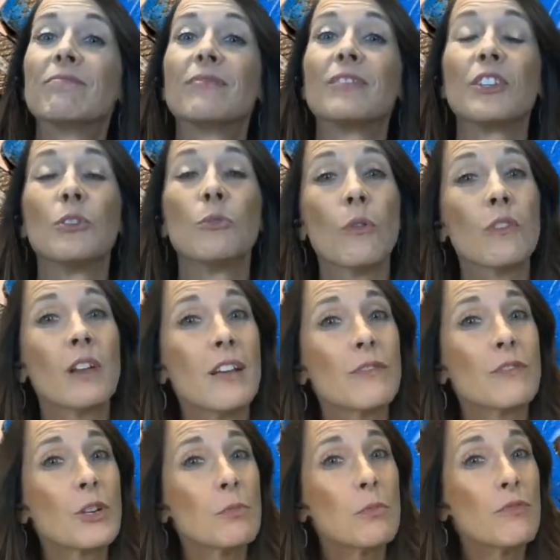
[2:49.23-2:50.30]
You won't have
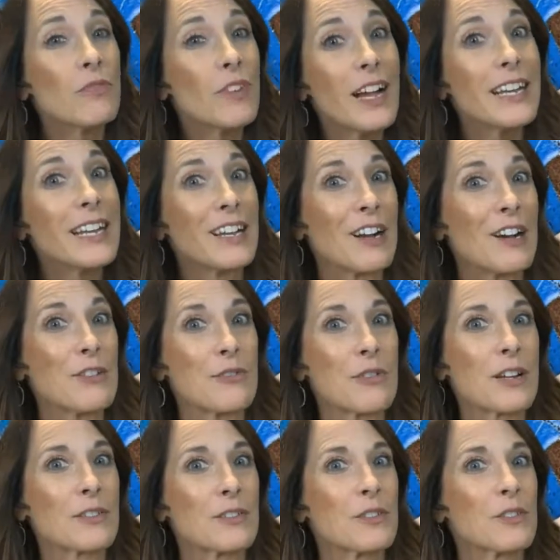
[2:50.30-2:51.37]
trouble finding
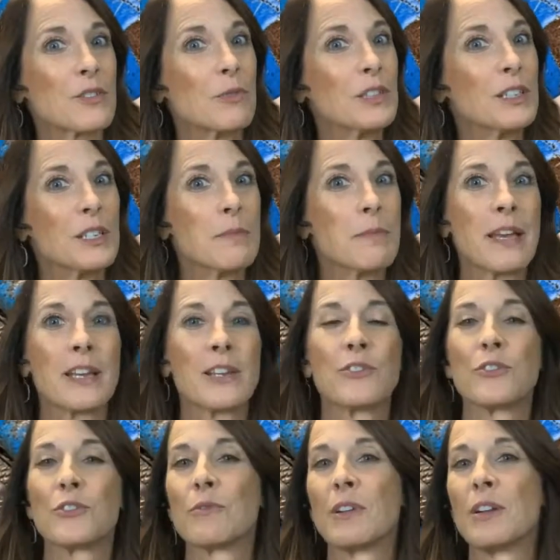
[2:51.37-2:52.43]
contractors willing to manage
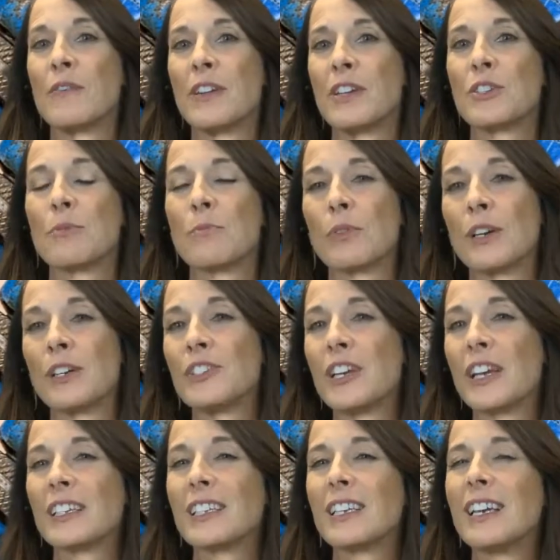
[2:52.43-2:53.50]
your renovation
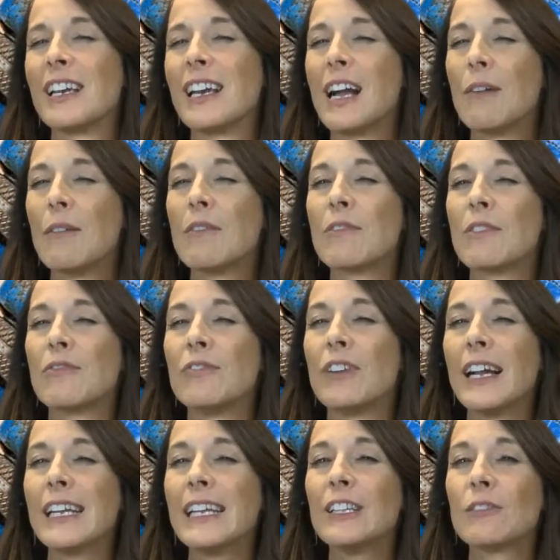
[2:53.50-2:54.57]
project. However,
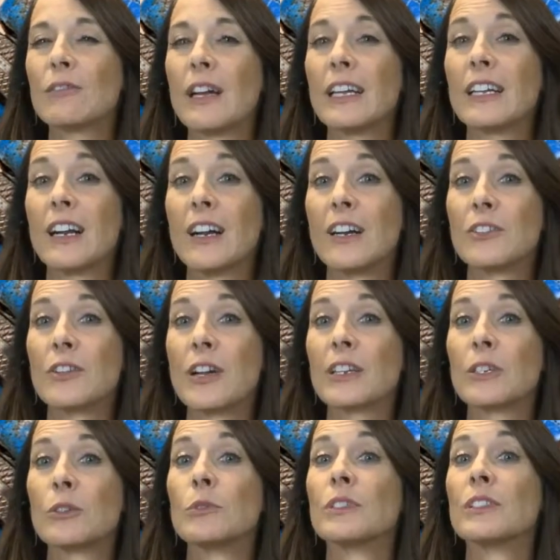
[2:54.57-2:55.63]
finding the right
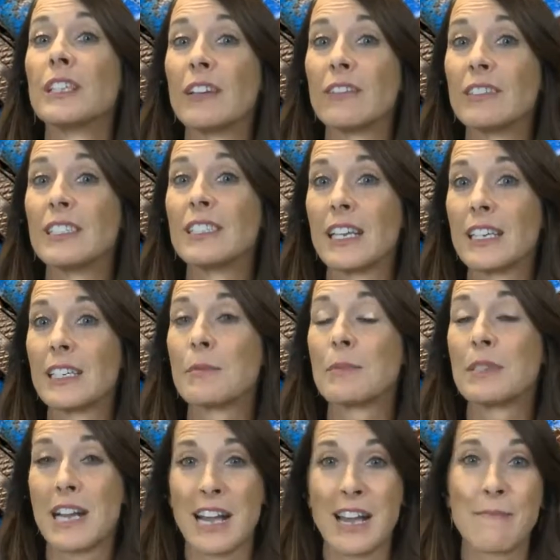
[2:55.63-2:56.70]
contractor will definitely take some
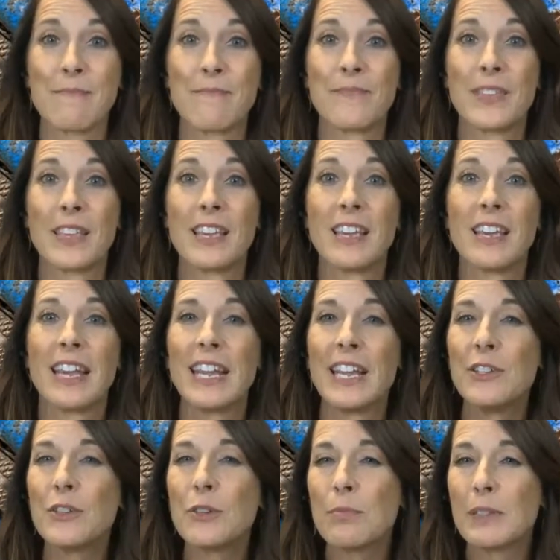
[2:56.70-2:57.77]
time.
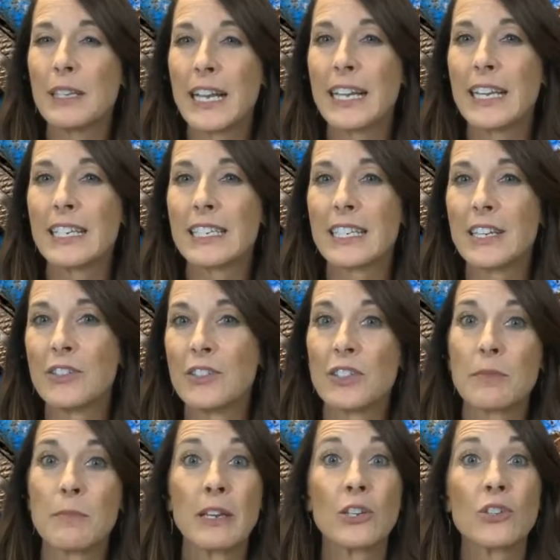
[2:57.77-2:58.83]
In your planning
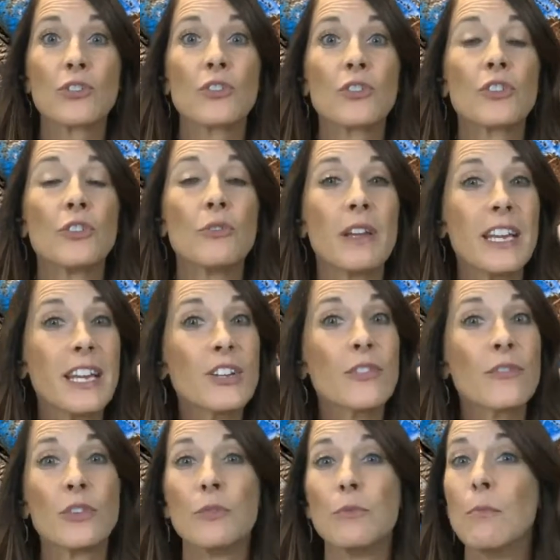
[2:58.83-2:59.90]
stages, make sure you
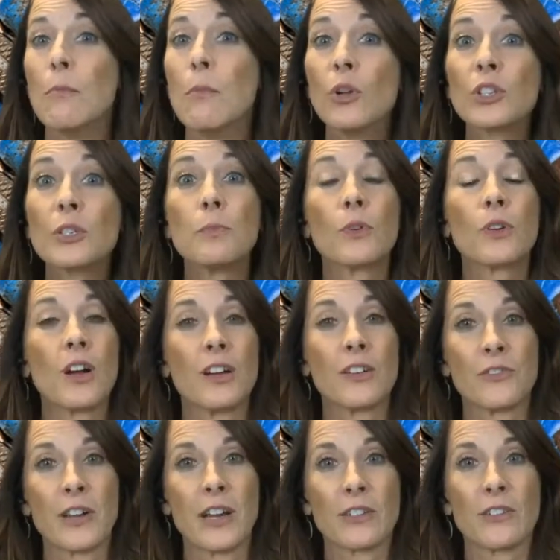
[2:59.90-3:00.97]
interview multiple
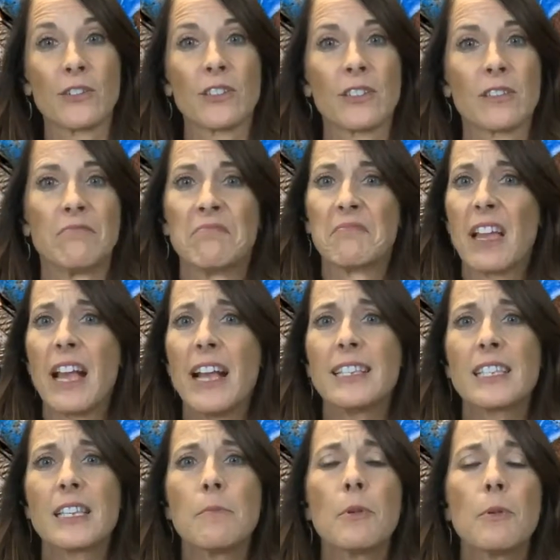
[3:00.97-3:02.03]
contractors.
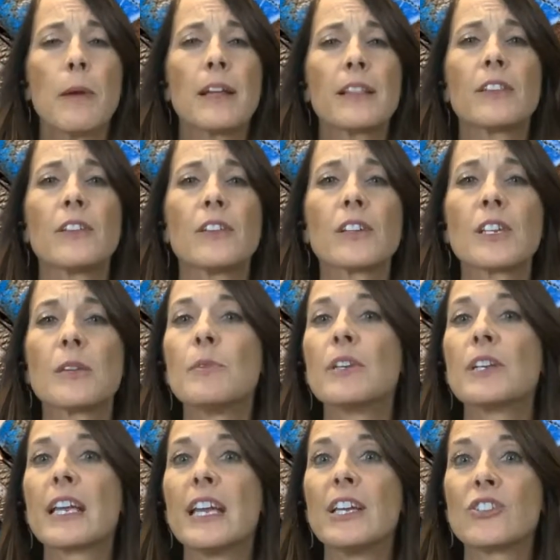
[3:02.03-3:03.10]
Ask them about their
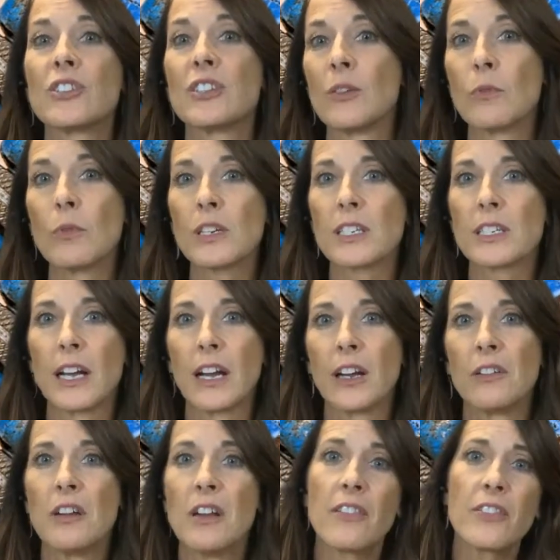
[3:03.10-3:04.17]
communication and work
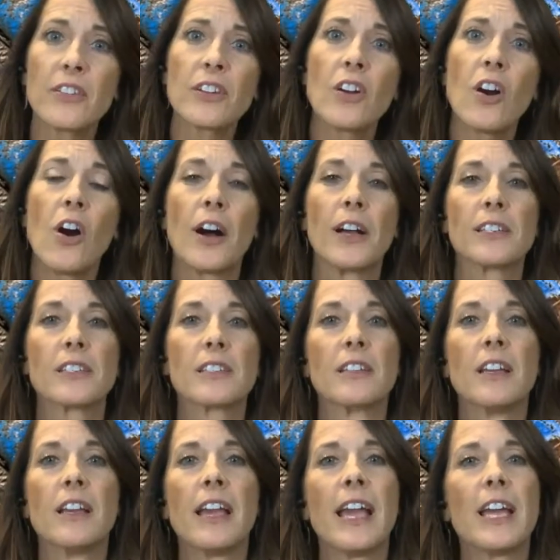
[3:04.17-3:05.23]
style, their costs,
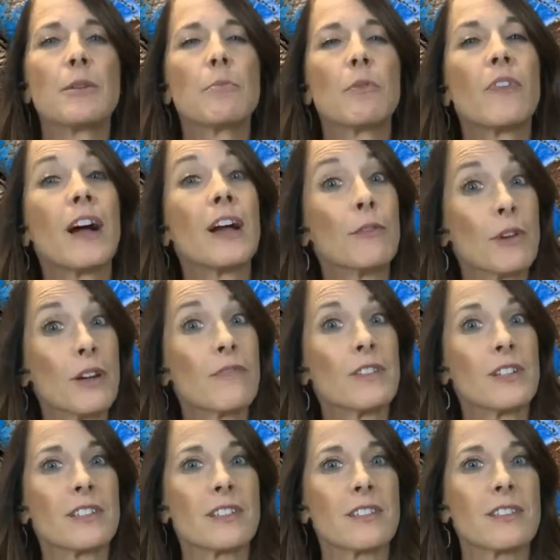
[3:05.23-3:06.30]
and to provide
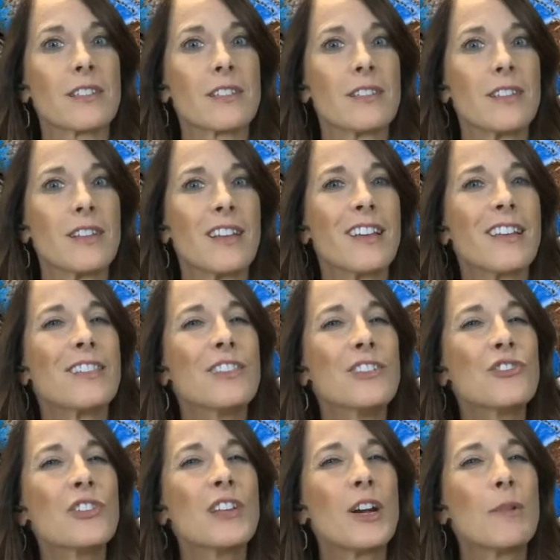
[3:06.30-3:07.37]
references. This
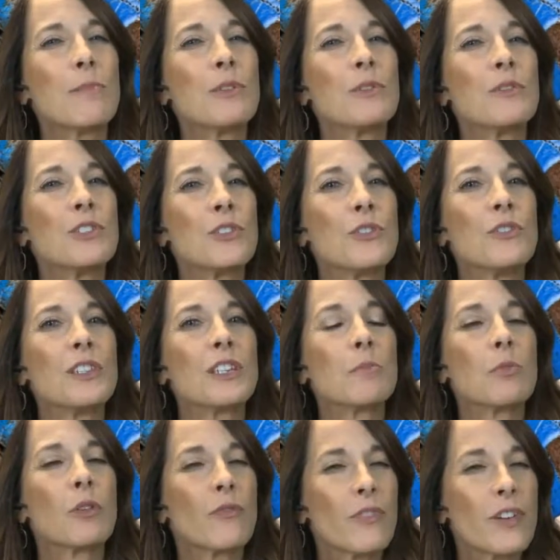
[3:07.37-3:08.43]
should help you in choosing a
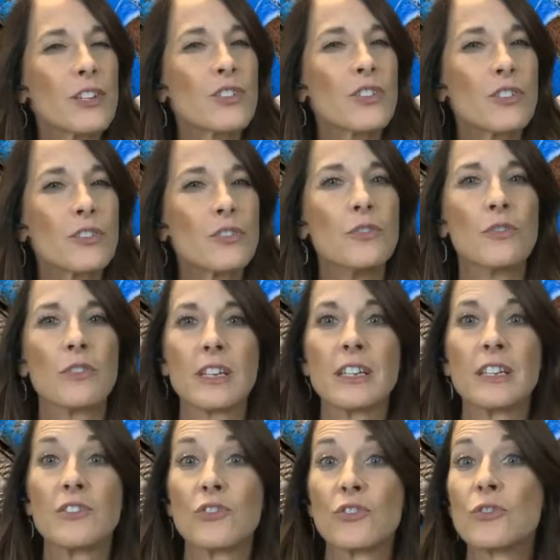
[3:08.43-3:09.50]
professional who
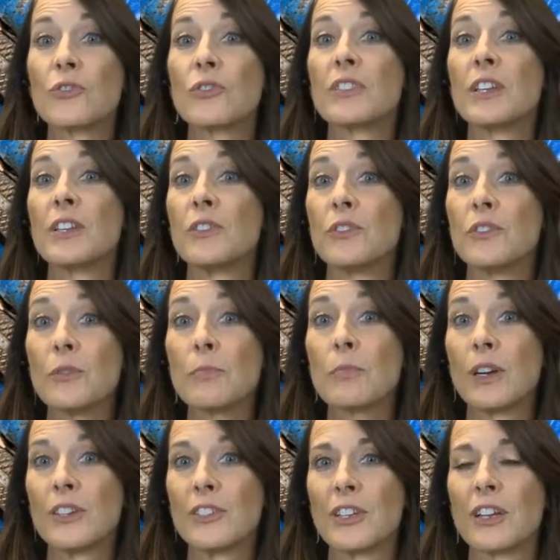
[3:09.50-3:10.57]
can ensure that your
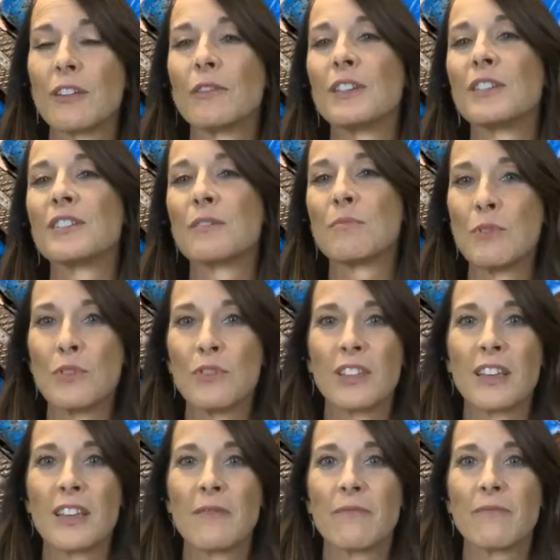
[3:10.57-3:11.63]
project runs
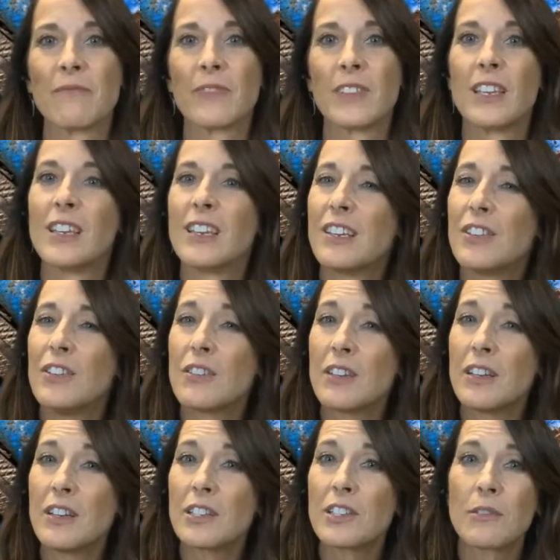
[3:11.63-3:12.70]
smoothly. You can
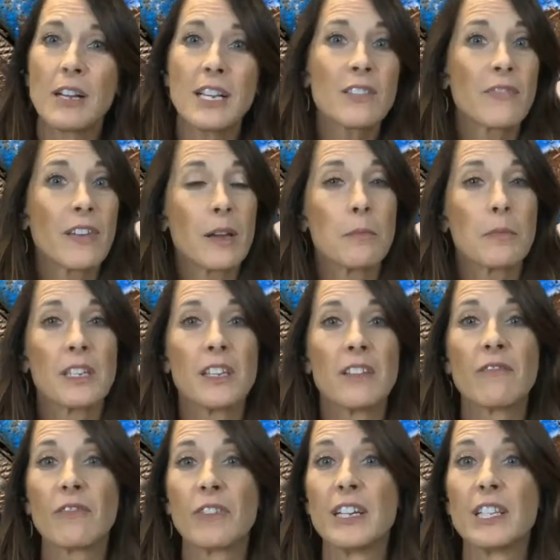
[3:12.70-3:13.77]
also ask family
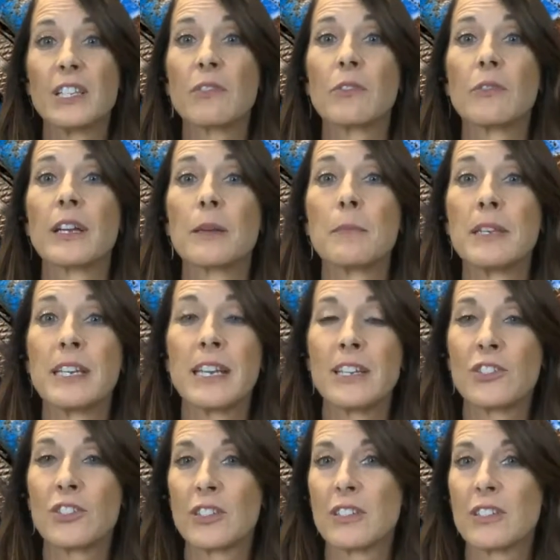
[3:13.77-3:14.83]
and friends for
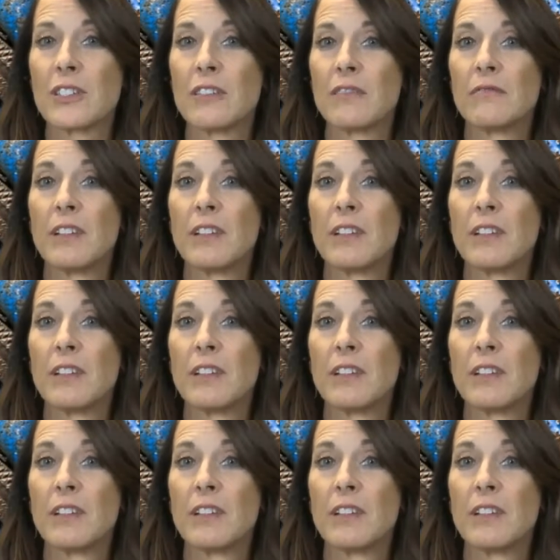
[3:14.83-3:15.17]
recommendations.